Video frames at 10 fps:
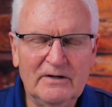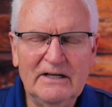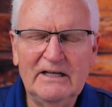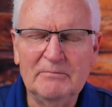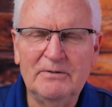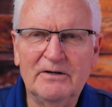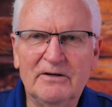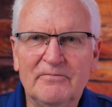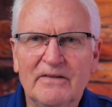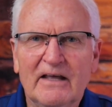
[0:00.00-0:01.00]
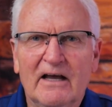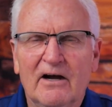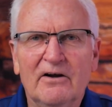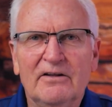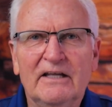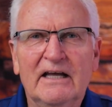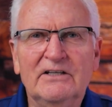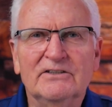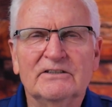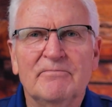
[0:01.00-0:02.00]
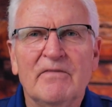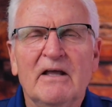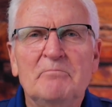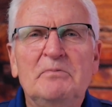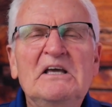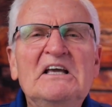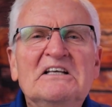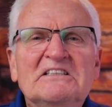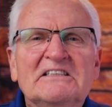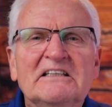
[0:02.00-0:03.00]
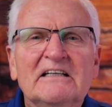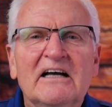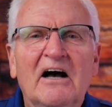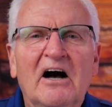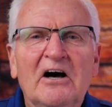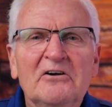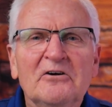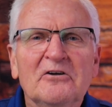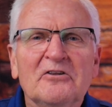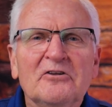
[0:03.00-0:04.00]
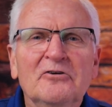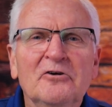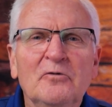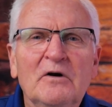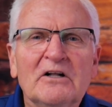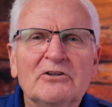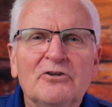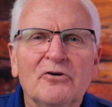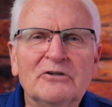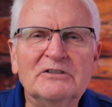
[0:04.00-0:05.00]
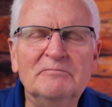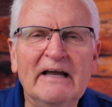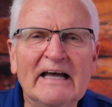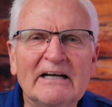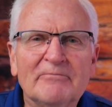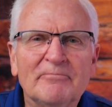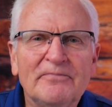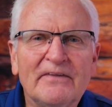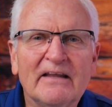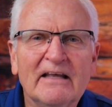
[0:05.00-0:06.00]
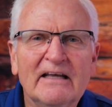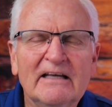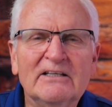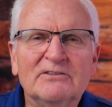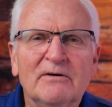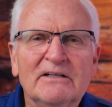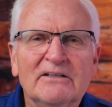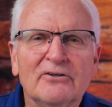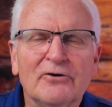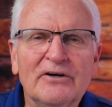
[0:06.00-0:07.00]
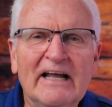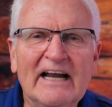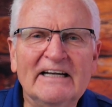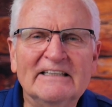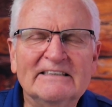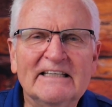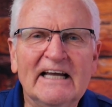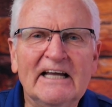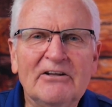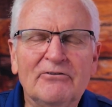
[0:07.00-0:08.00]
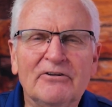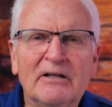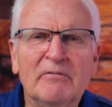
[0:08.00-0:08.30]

appeared, the angels, peace on earth, goodwill towards men, is what the Lord had to say through them.